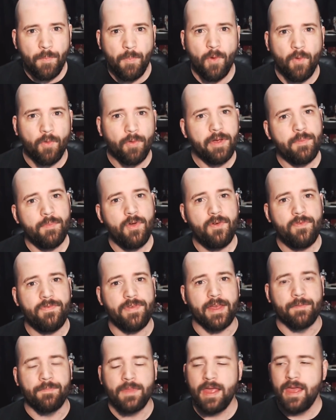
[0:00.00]
boring
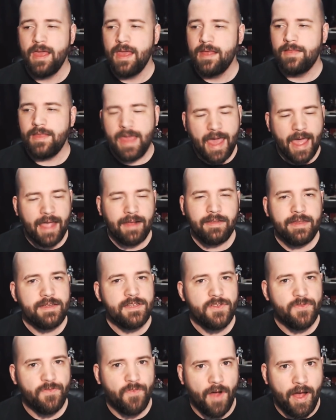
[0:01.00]
movie. The
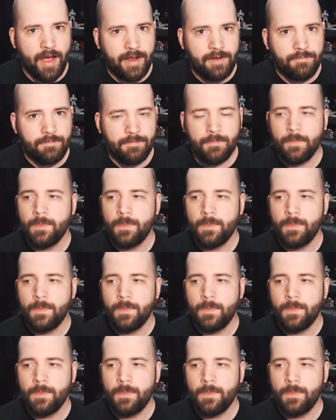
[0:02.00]
acting's fine.